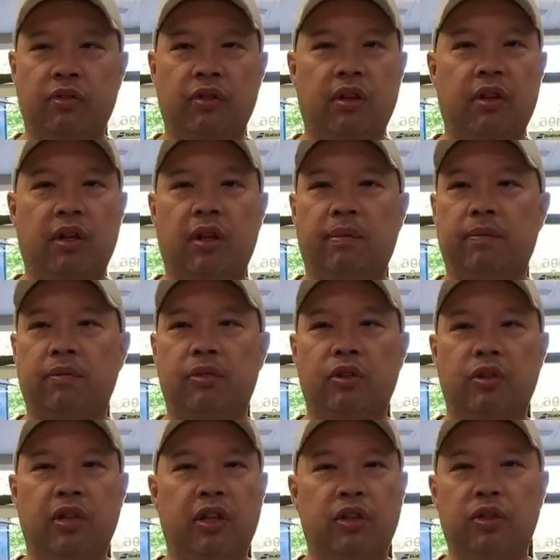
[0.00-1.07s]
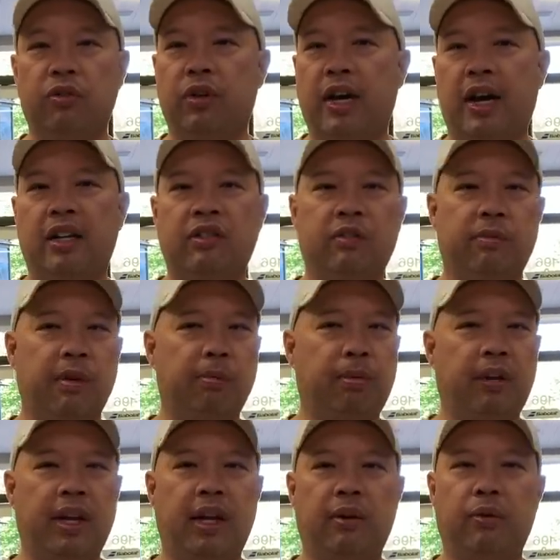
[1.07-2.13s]
Um, you guys have been
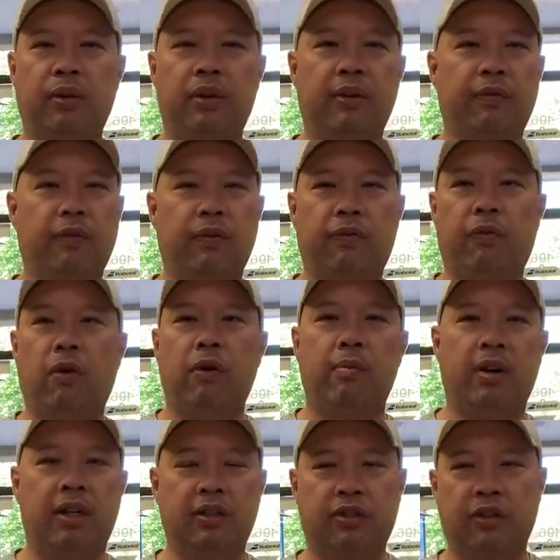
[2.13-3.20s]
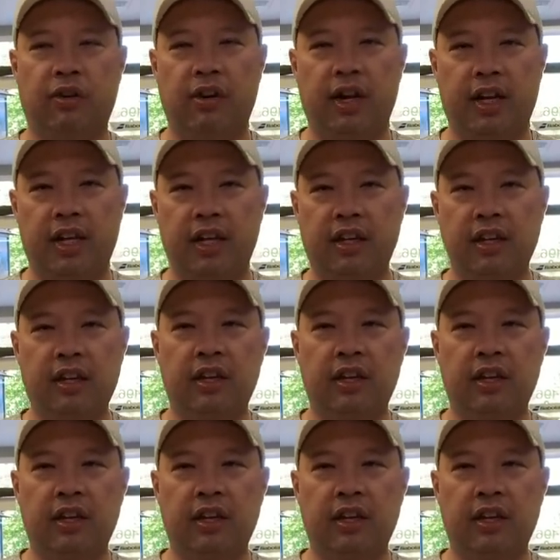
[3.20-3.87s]
playing with it for four months already.